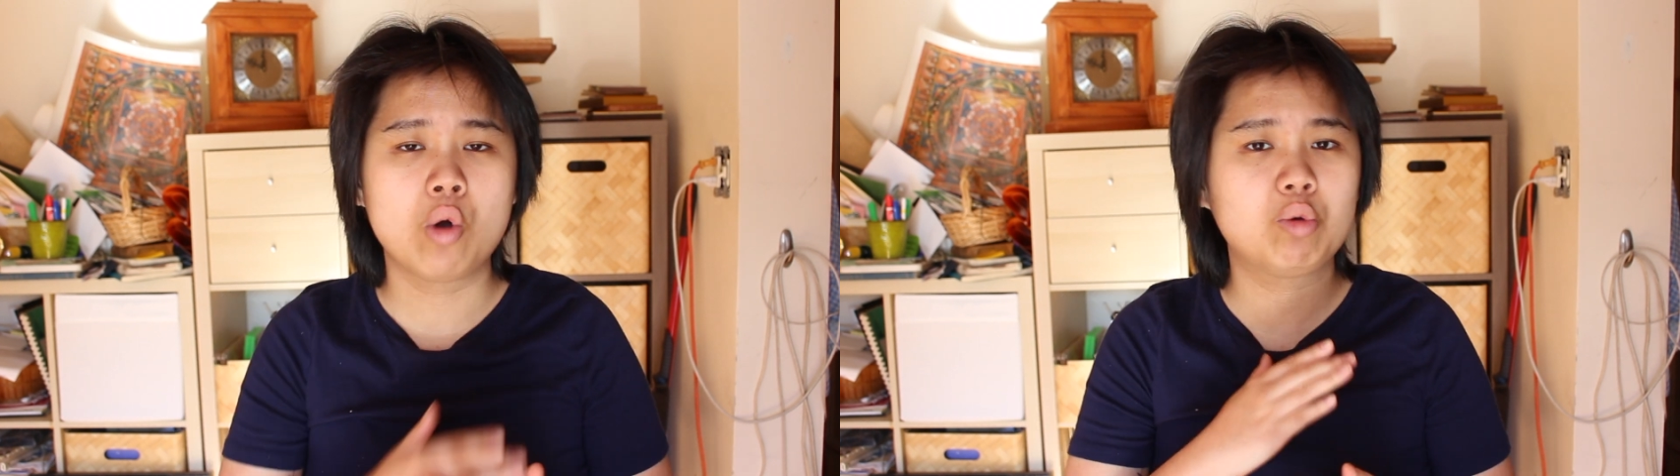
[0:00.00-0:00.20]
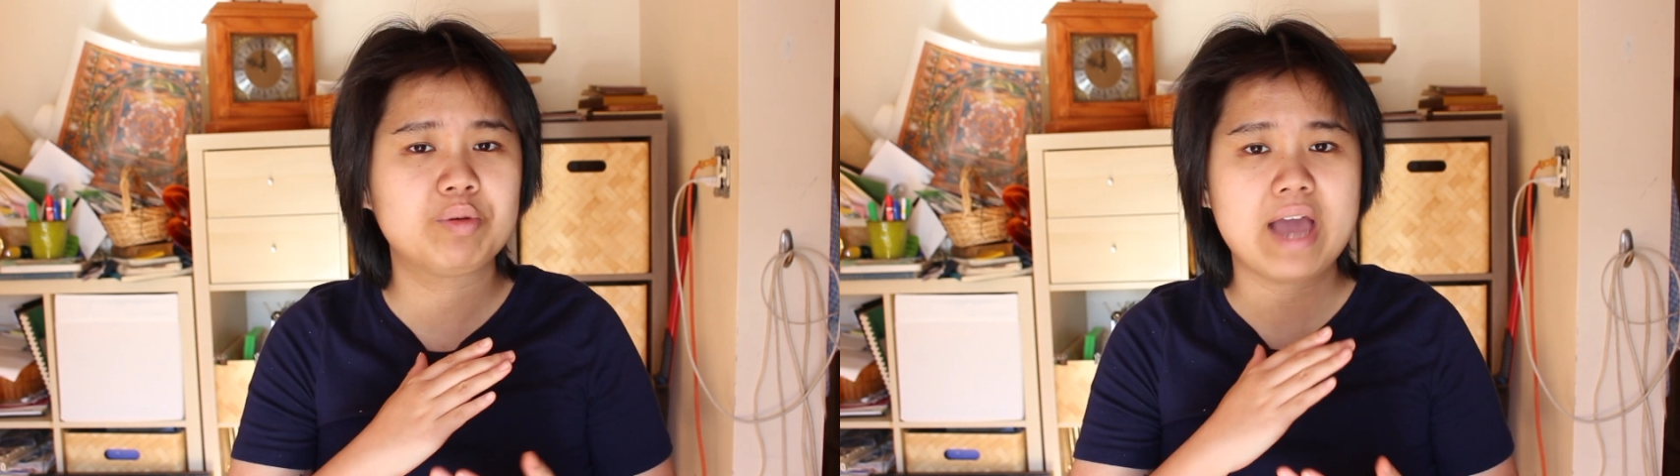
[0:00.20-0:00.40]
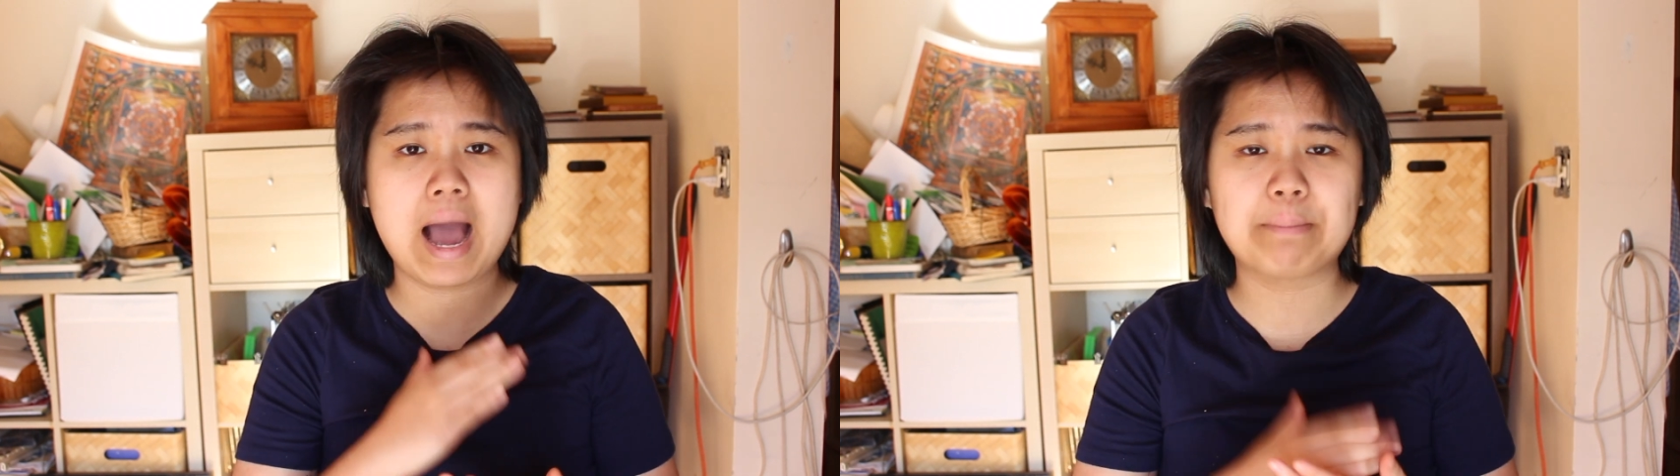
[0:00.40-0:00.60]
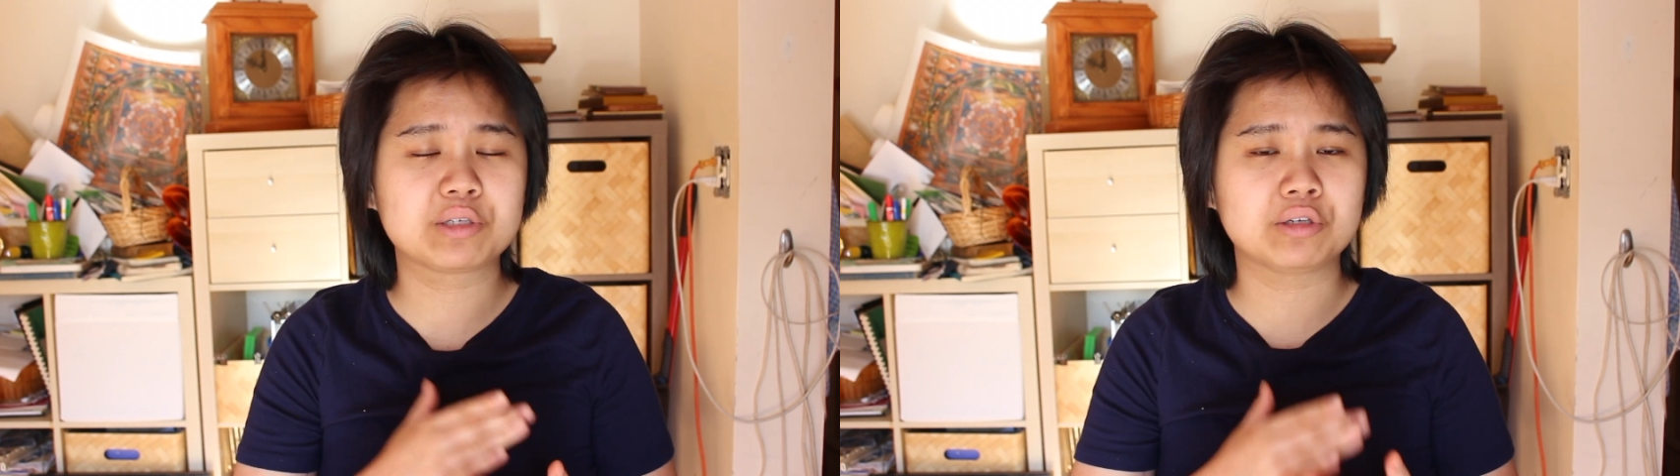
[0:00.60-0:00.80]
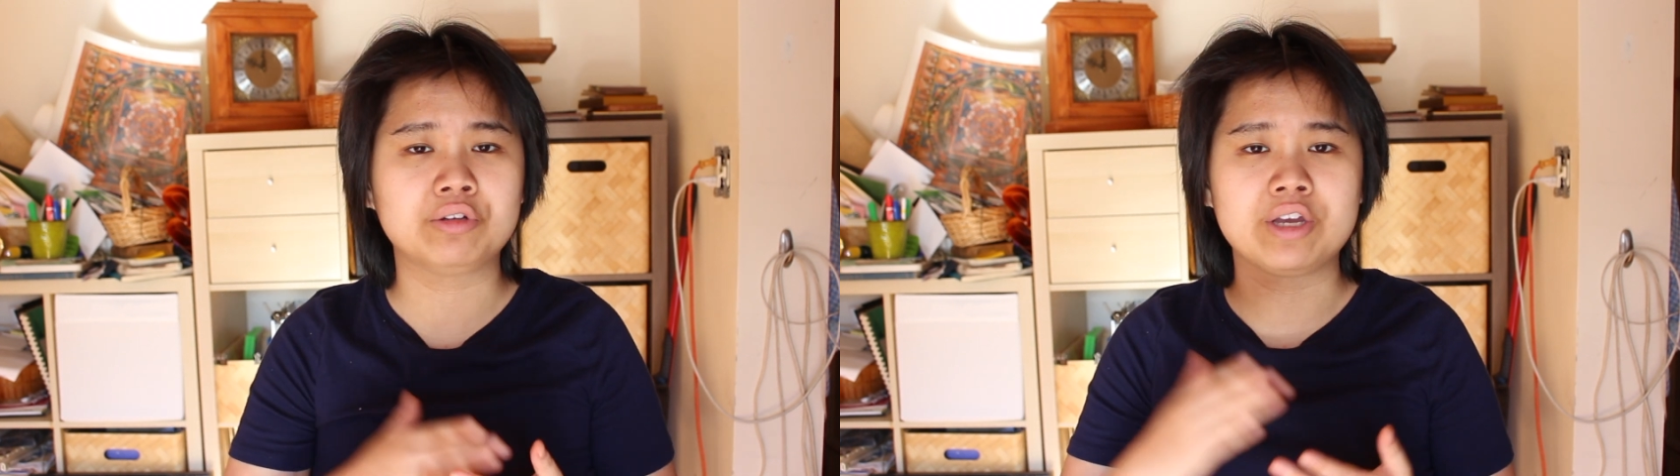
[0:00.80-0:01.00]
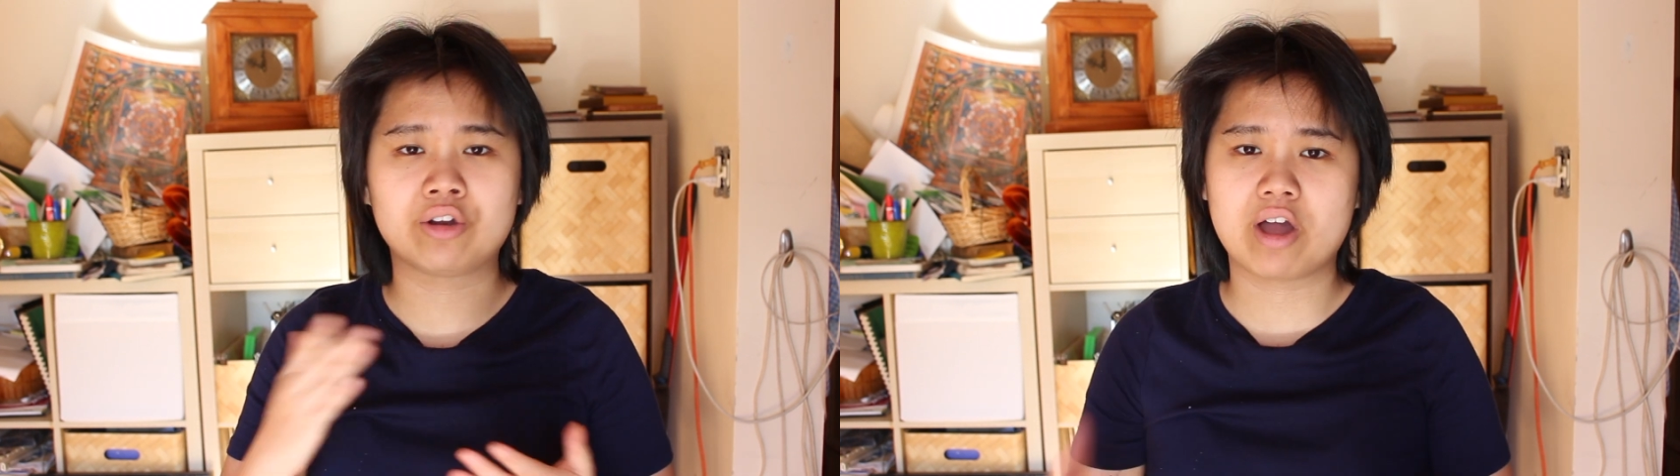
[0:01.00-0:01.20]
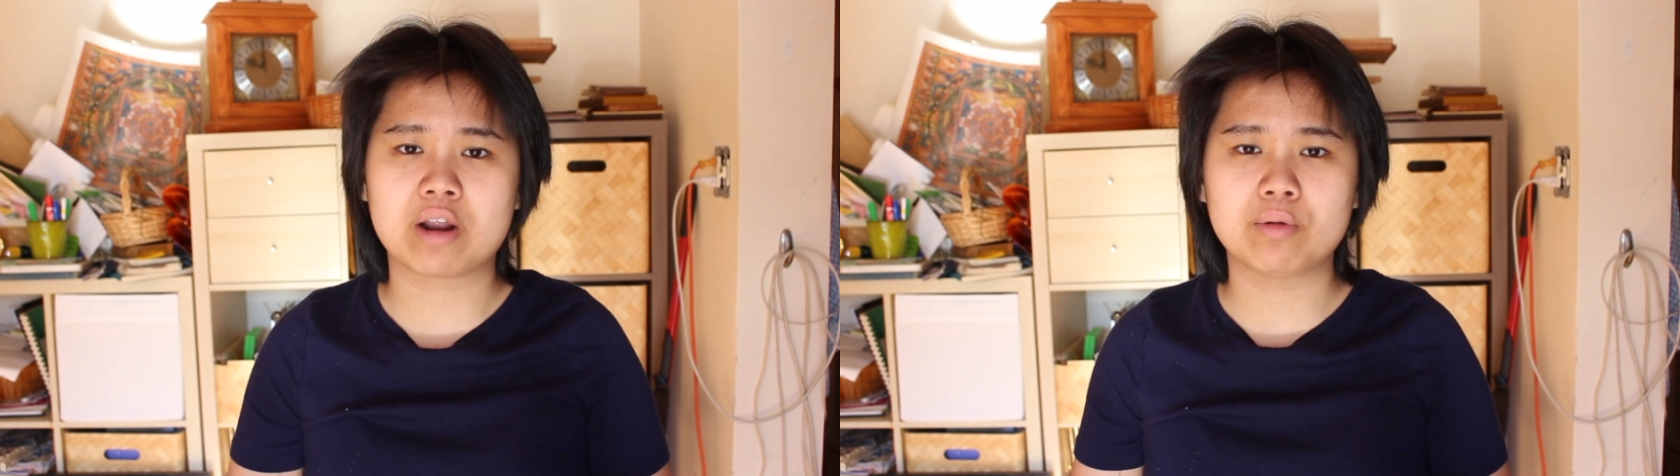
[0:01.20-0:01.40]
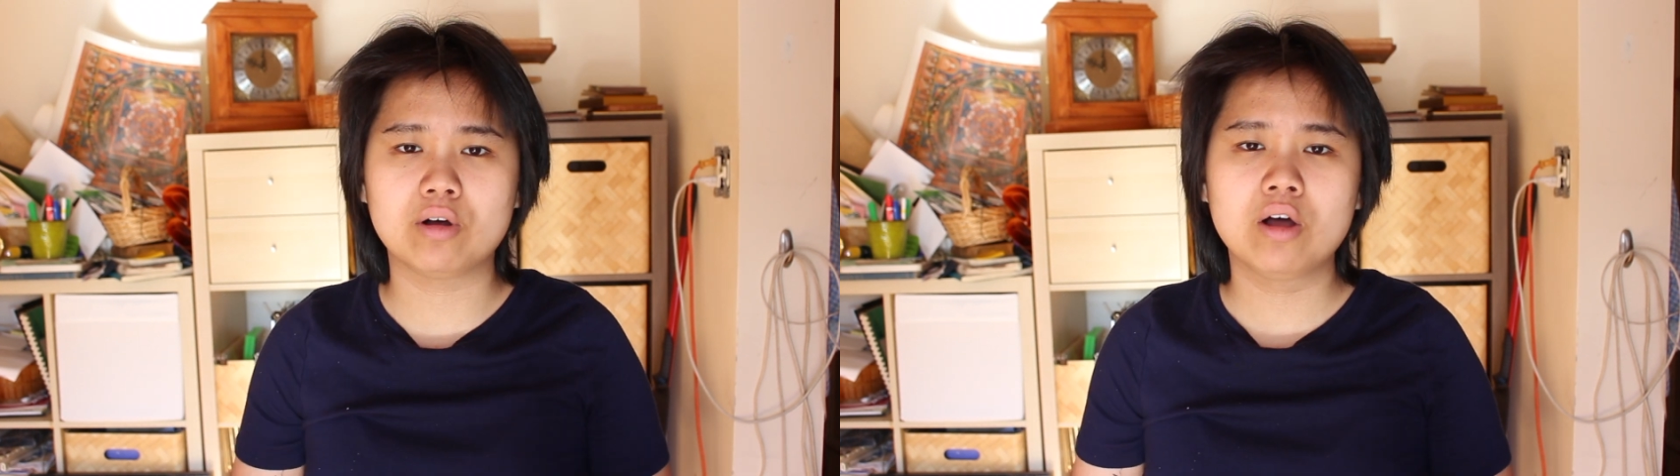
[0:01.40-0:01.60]
will be absolutely
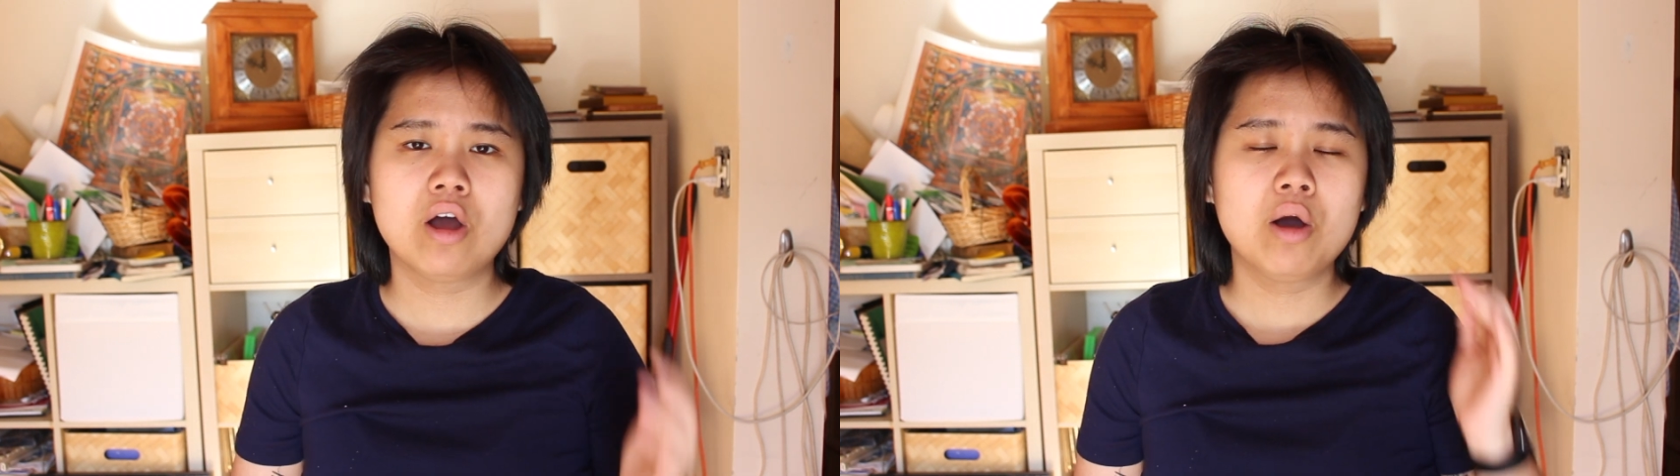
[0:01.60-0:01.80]
incredible.